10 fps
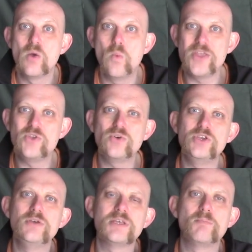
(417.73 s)
When you're
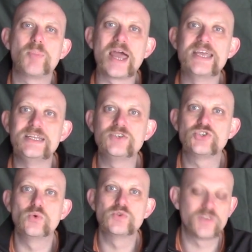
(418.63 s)
using bladed
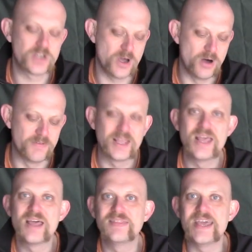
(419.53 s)
tools for carving,
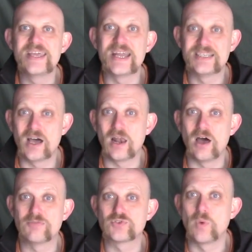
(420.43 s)
they get dull
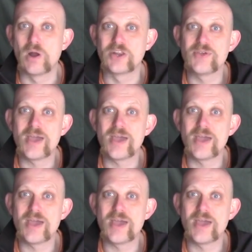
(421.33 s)
after a while and you